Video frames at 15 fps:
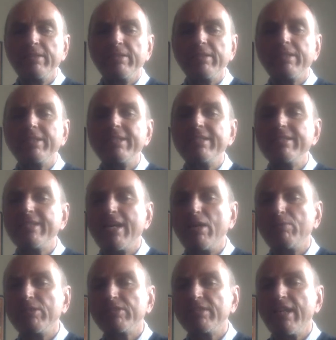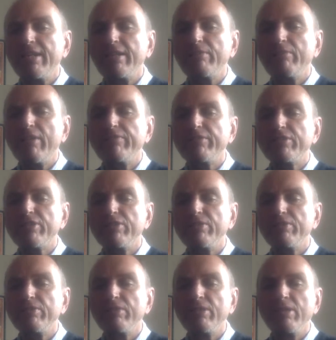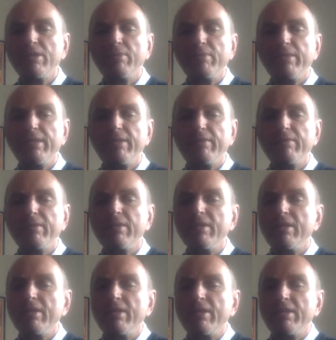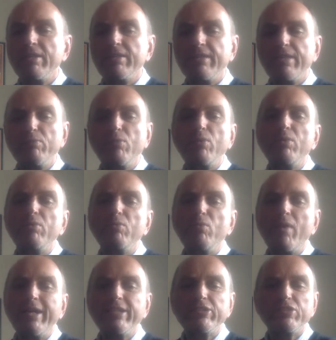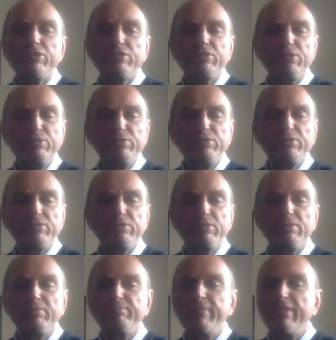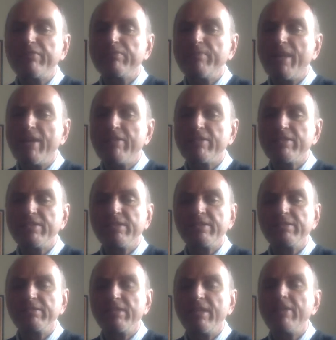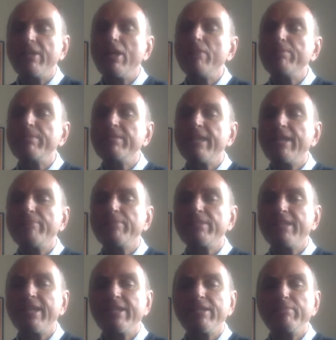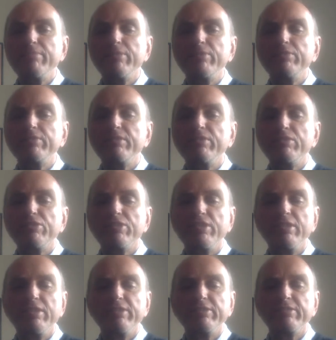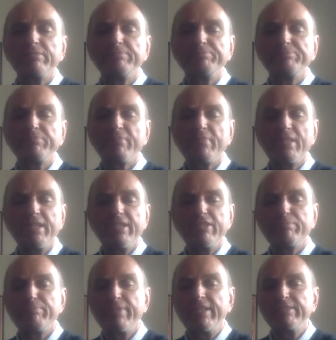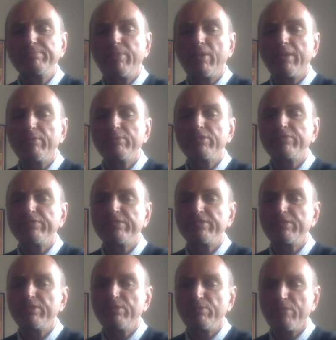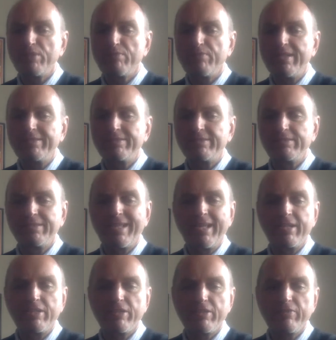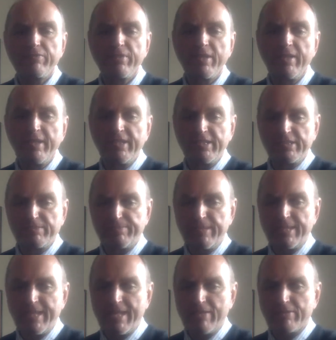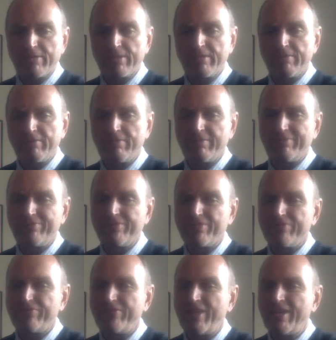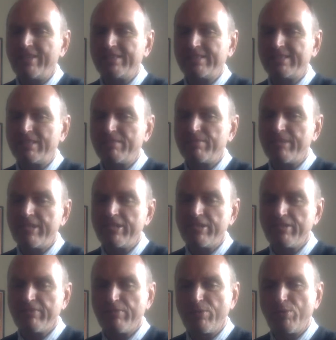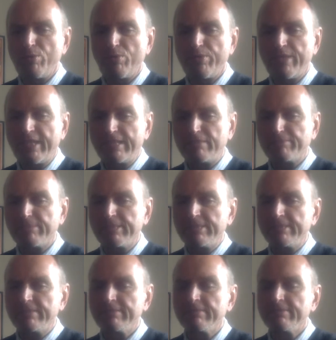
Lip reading: The clientele was slightly rougher too, but they wore white suits made from Irish linen and open-neck Britannia blue silk shirts. Each breast pocket was festooned with a red silk handkerchief, spilling out in a defiant celebration of all things Britain.